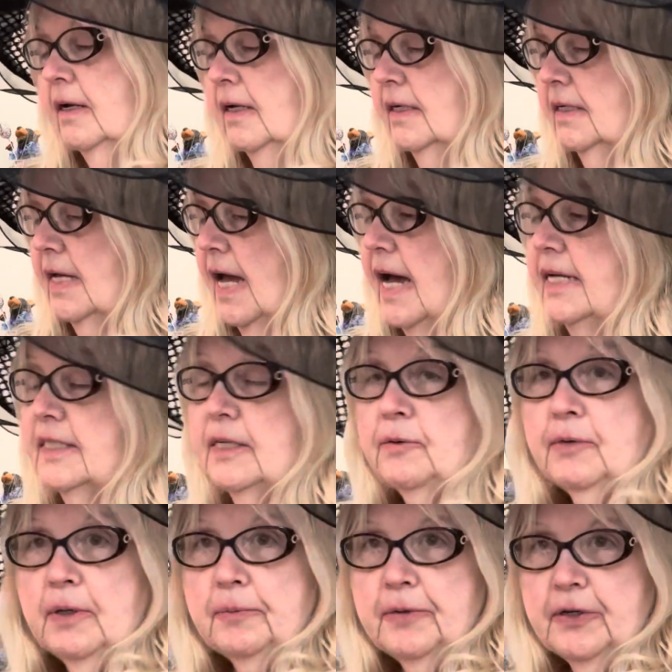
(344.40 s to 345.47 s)
Well, guys, I
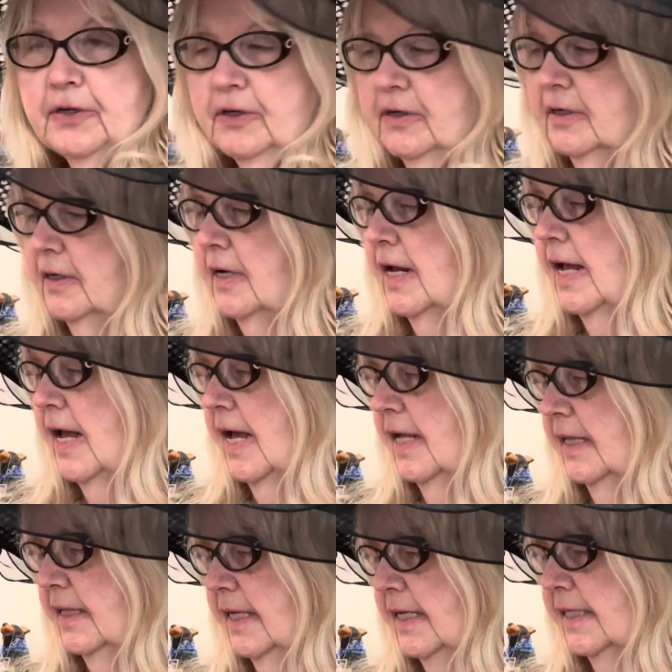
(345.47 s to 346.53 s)
will put her
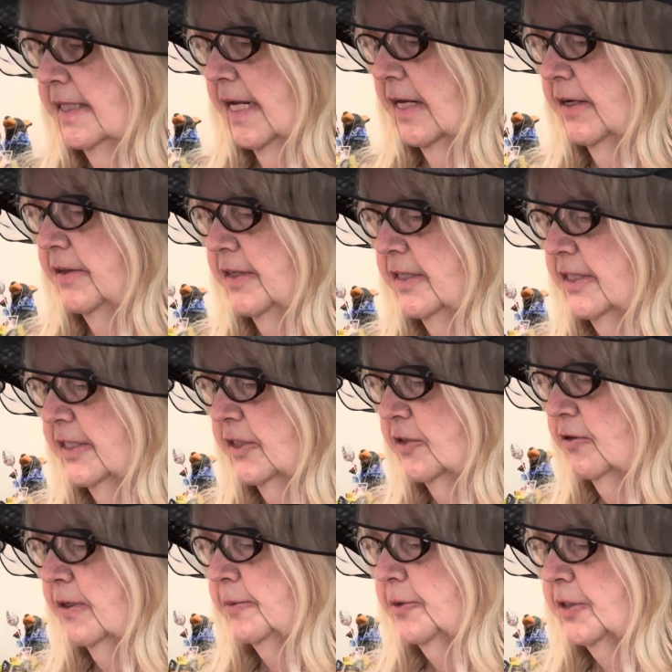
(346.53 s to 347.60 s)
link down in the
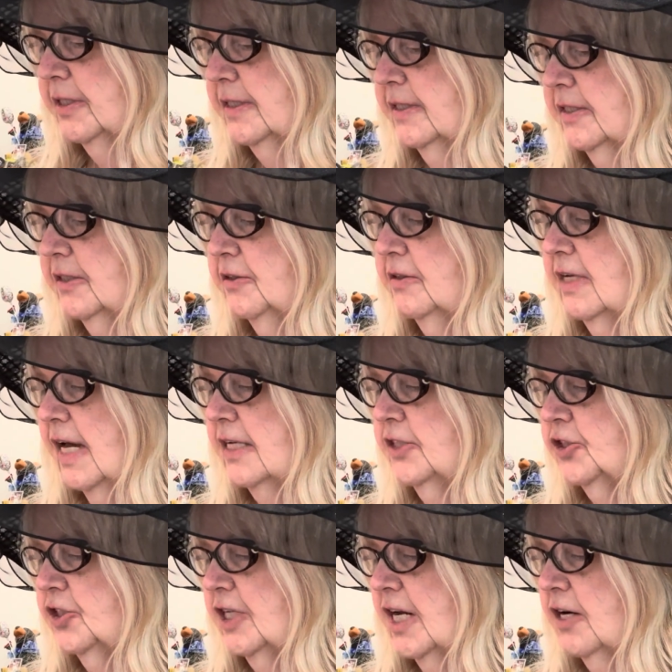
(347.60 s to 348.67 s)
description so you
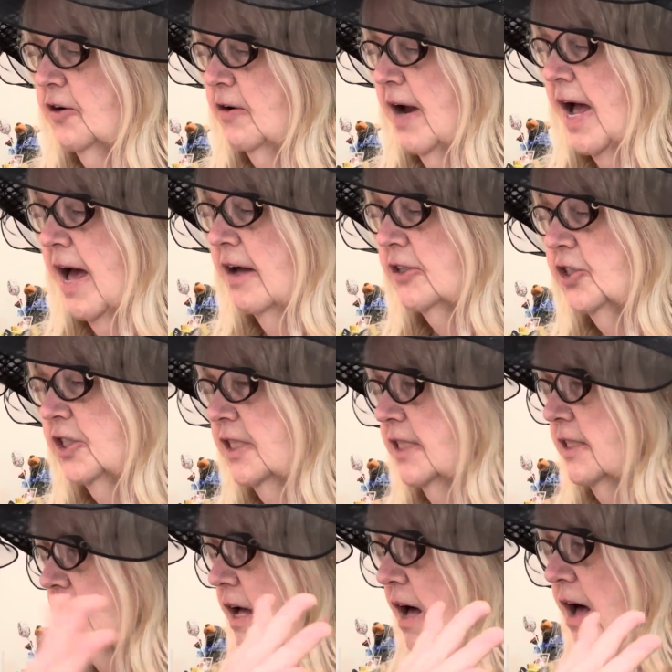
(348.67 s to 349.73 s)
guys check her out. She
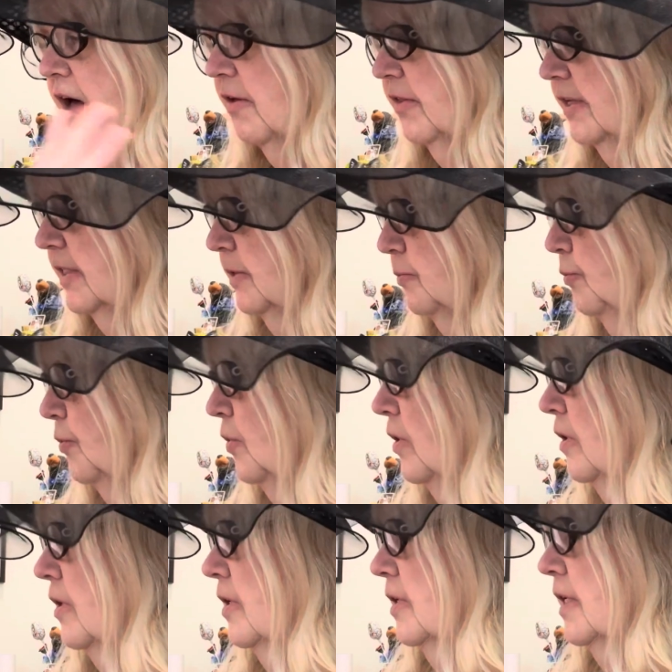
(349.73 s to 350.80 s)
does all this
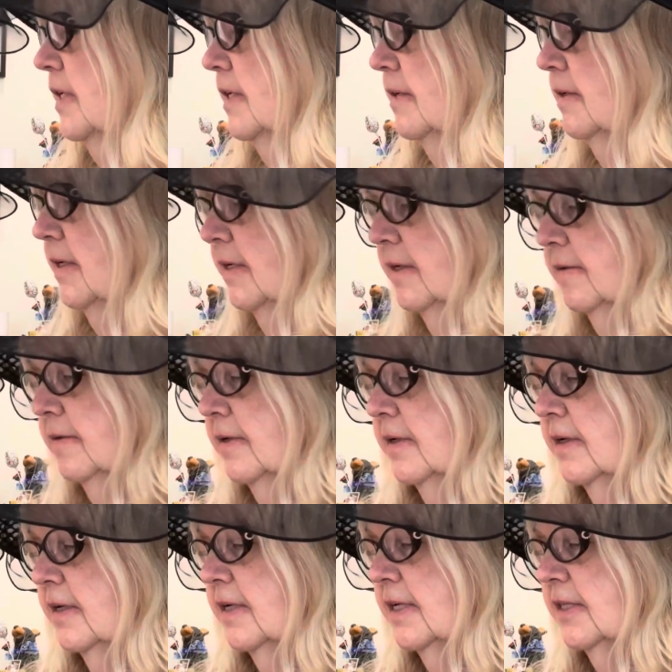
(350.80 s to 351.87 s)
work.
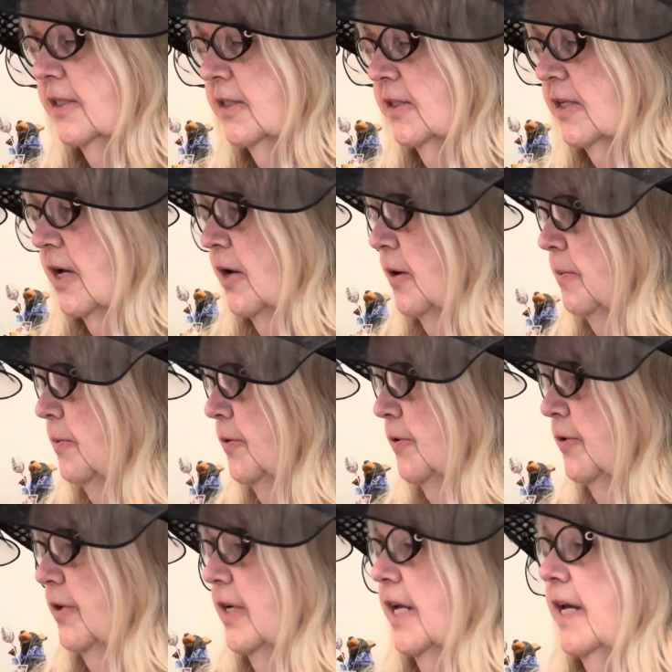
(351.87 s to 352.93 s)
It's so
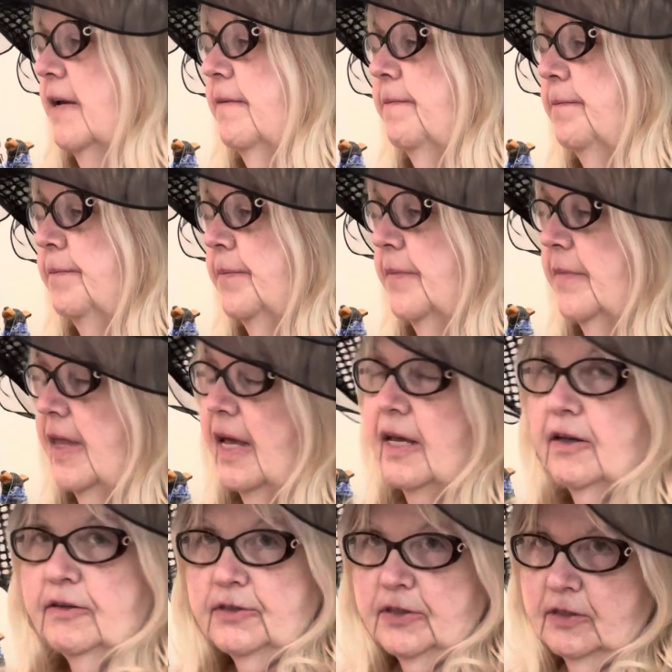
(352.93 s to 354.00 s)
pretty.
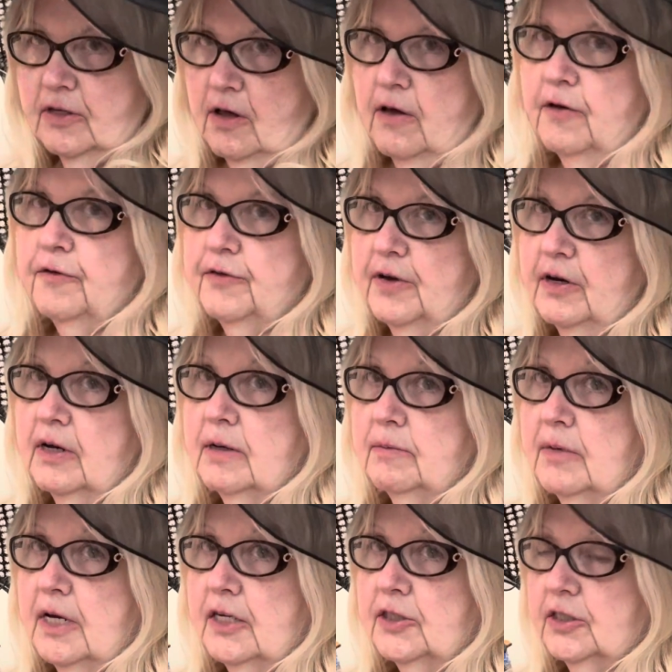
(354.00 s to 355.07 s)
Thank you so very
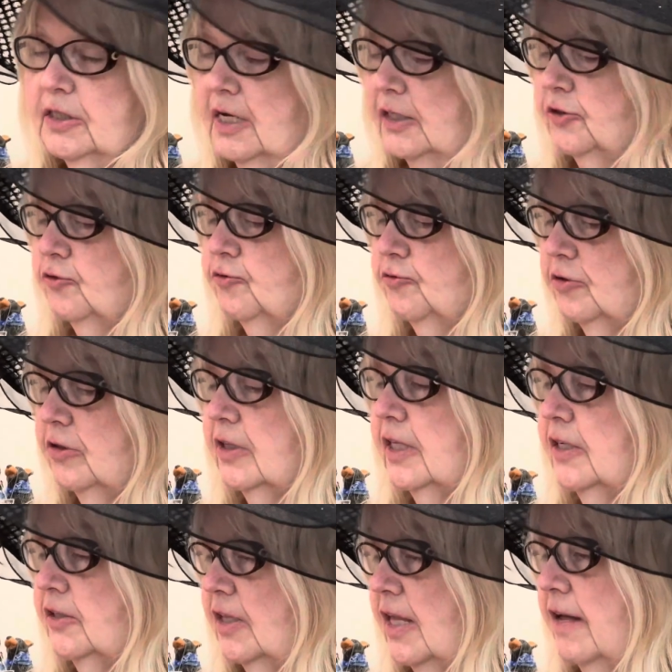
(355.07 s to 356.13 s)
much.
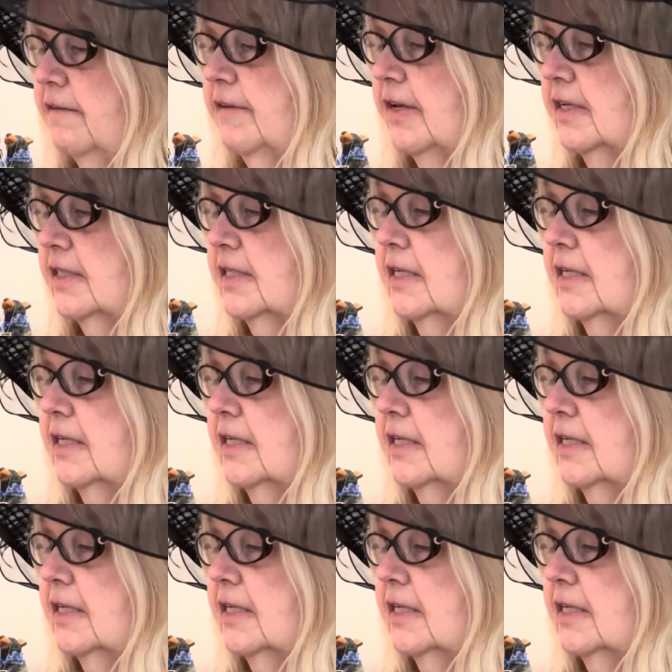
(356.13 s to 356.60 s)
Truly love it.